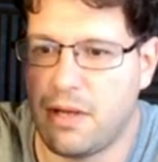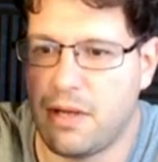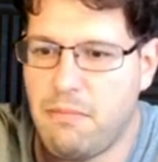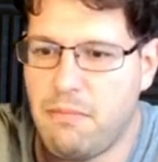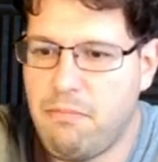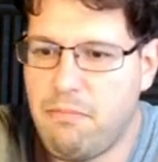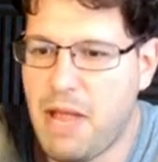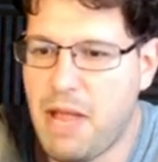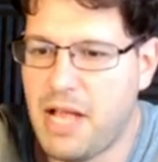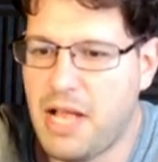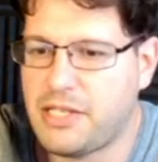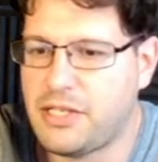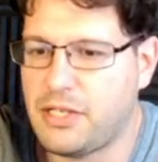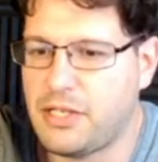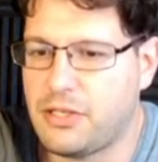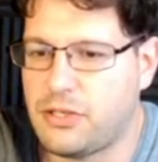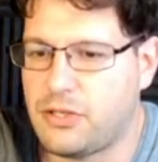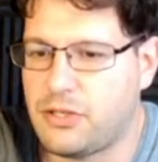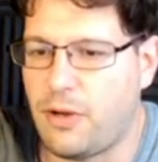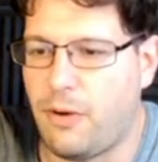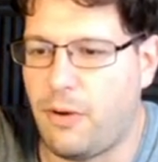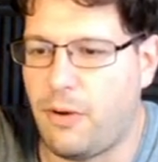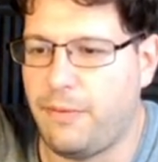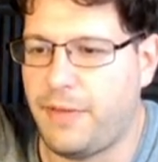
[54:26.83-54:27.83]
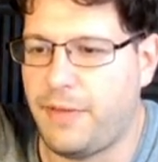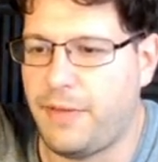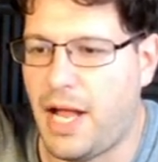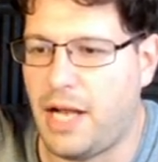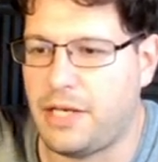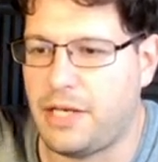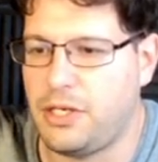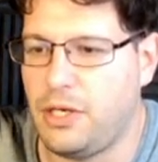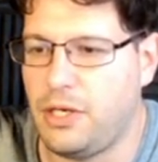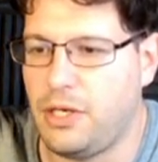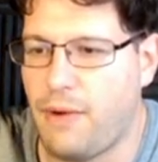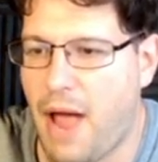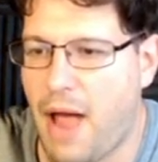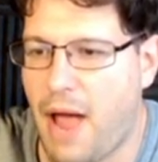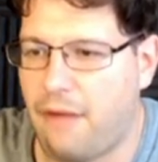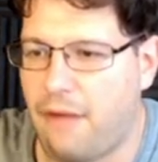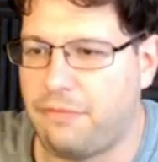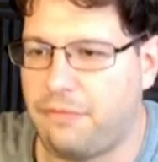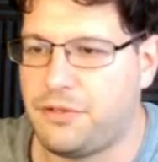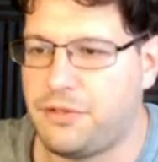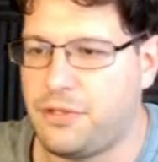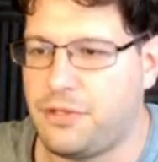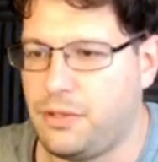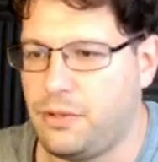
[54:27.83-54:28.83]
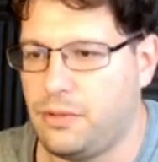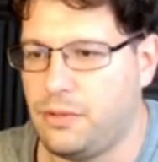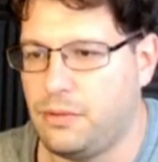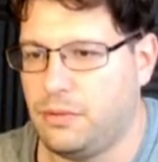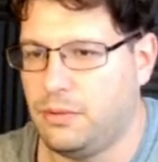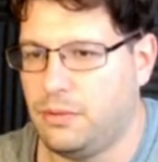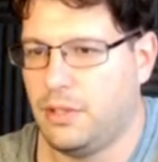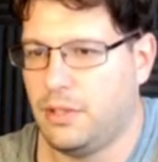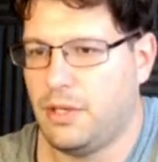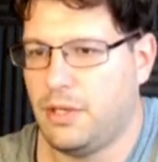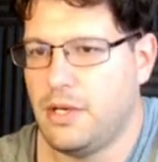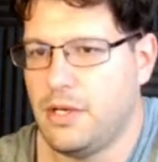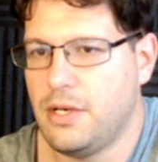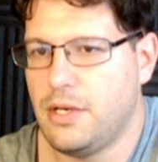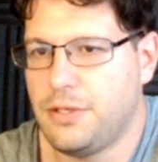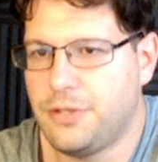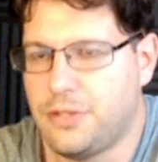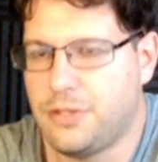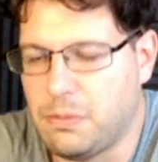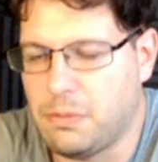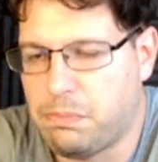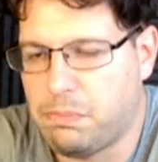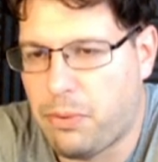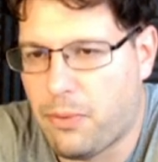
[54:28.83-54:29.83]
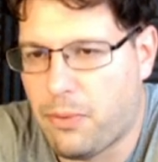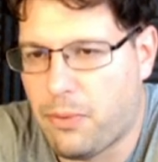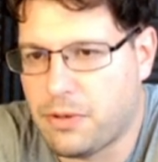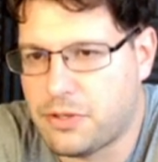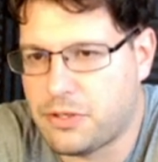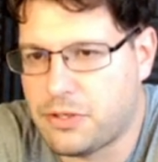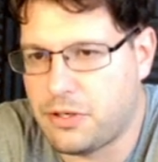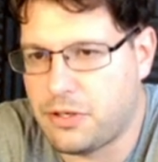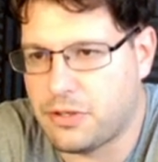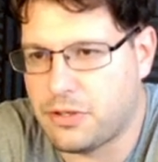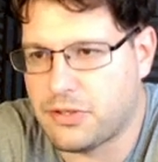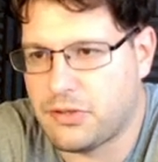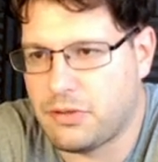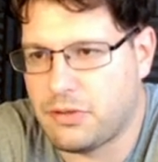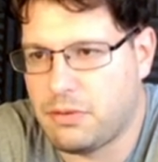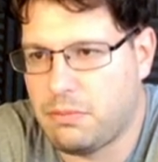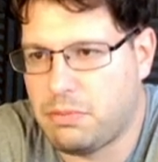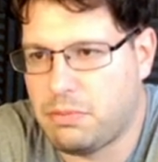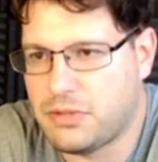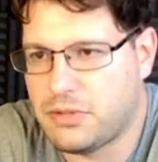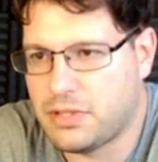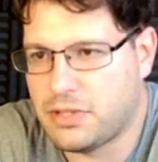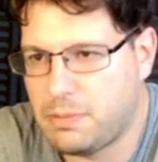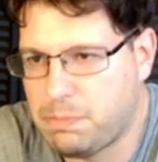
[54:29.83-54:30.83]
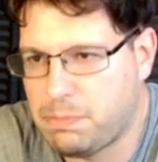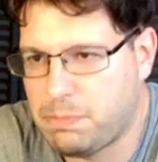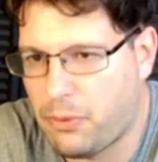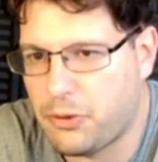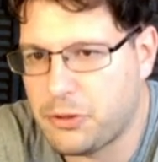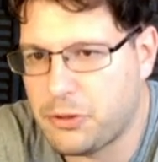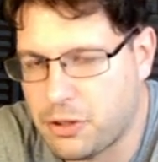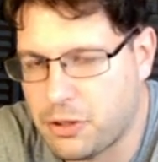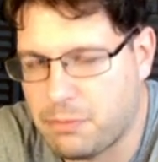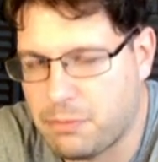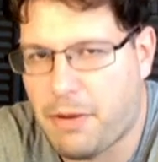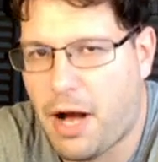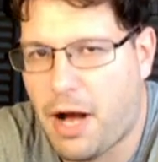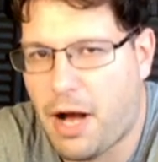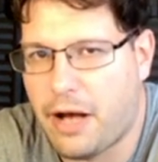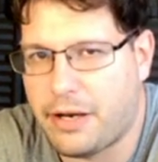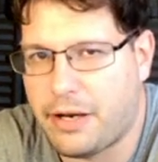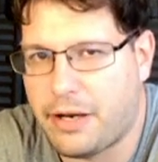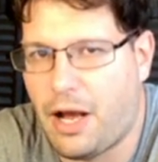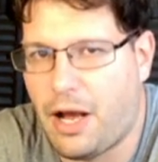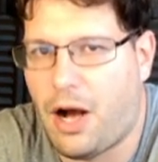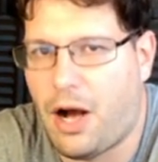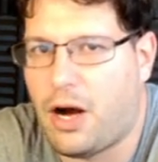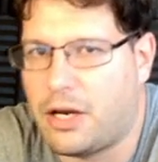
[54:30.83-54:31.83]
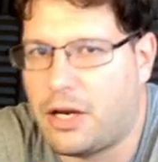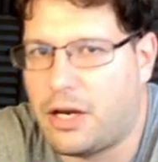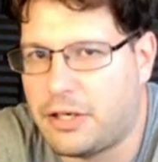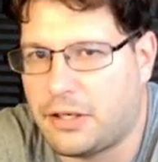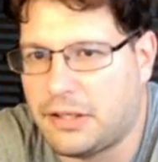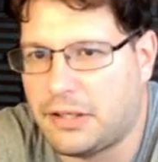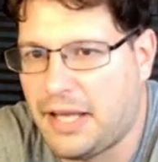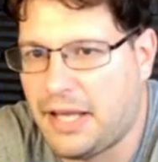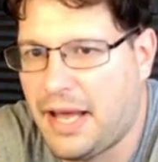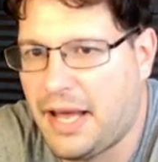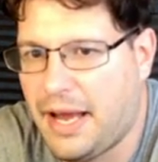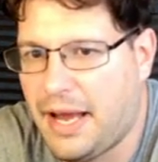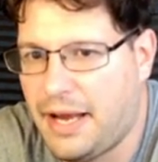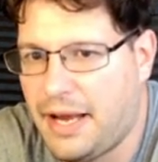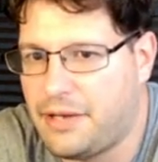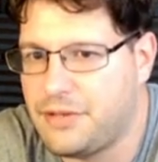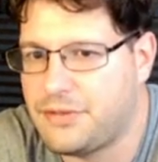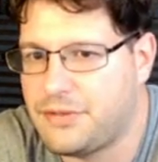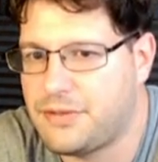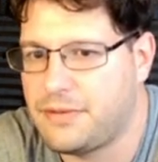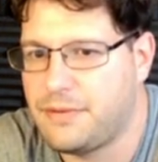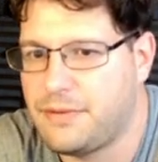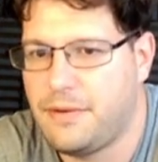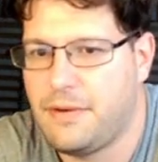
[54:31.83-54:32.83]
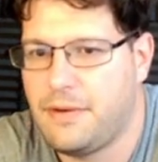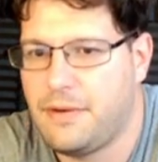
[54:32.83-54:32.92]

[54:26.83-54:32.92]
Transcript: makes it so that you have to support your body on your legs.